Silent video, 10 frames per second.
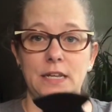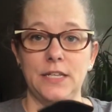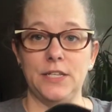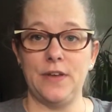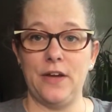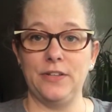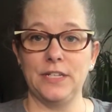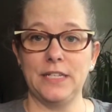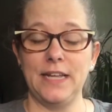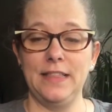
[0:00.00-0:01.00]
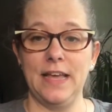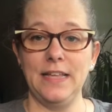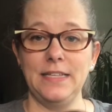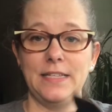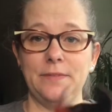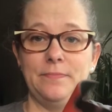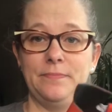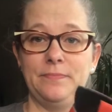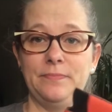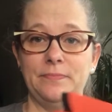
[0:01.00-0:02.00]
So now it looks like this,
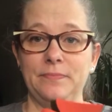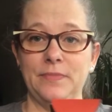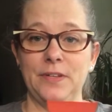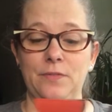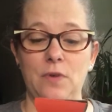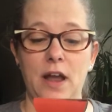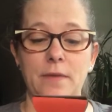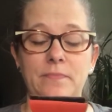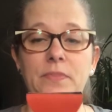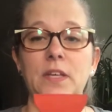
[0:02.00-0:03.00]
right?